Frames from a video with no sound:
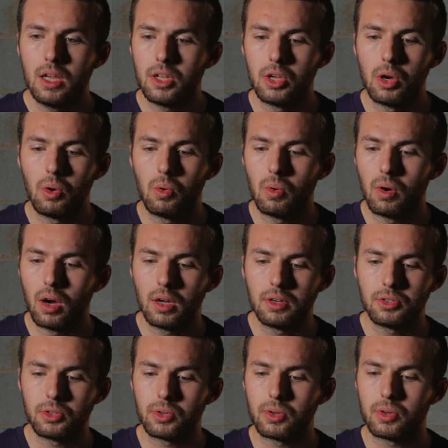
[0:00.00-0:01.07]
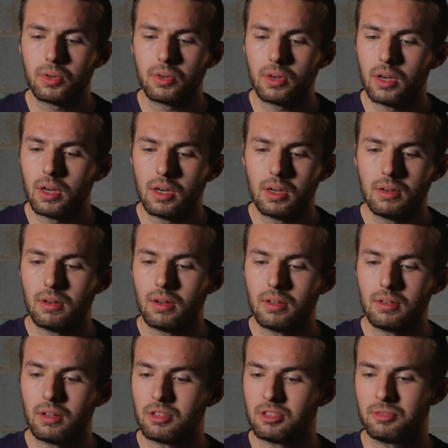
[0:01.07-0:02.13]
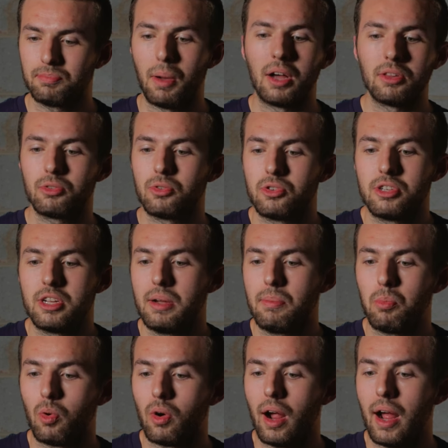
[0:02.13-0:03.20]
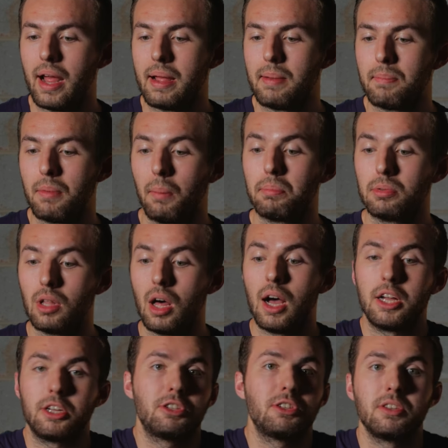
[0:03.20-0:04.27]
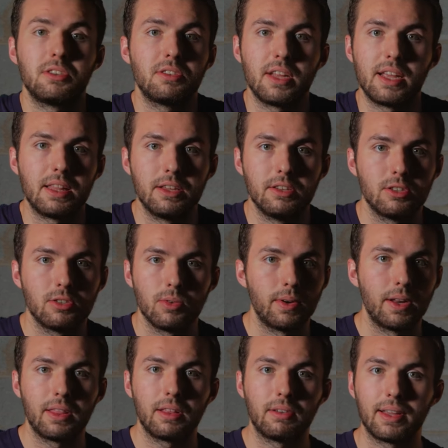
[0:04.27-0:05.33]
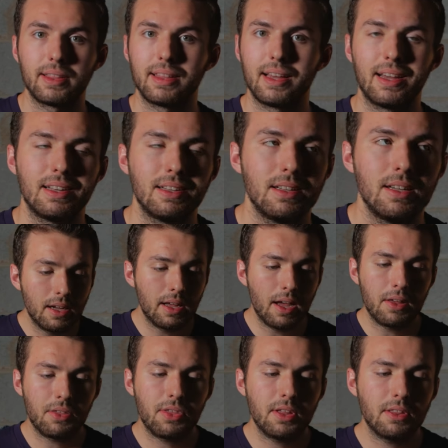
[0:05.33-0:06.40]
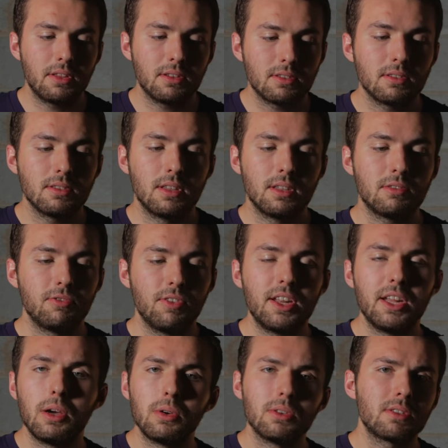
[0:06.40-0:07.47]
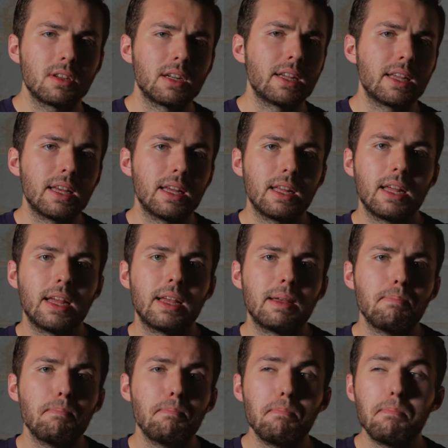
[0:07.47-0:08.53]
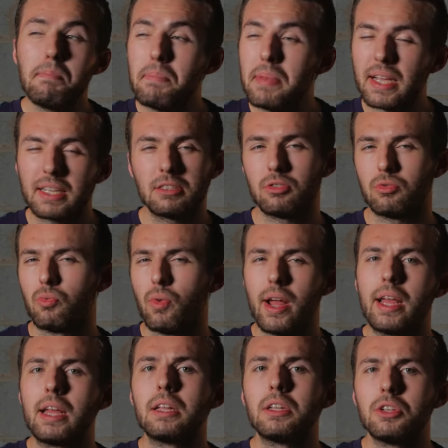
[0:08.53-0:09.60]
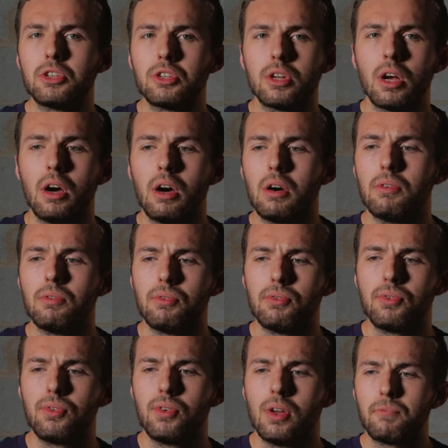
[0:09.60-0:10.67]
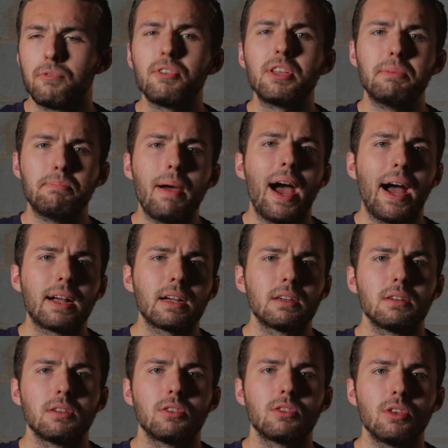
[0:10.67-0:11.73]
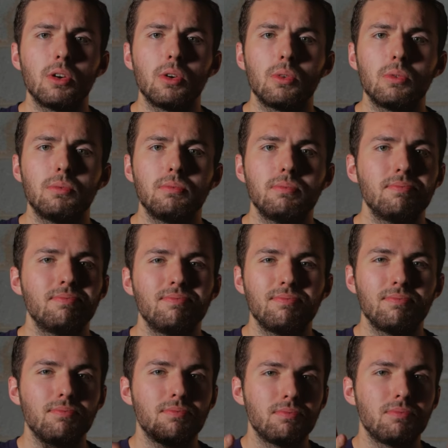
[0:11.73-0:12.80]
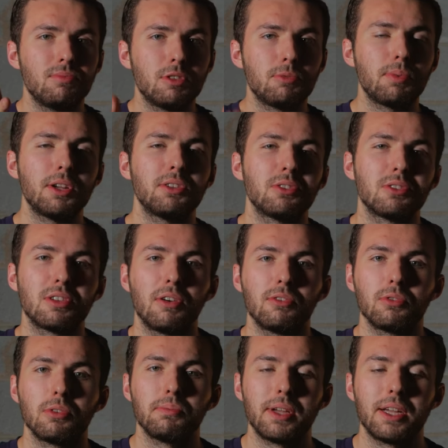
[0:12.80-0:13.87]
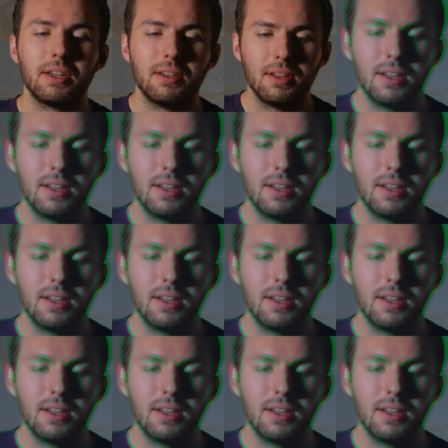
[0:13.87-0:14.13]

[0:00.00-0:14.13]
you know, under a sponsorship where I am obliged to say this or anything like that. I think this video is gonna get a mixed range of feedback. So just brace yourselves with me.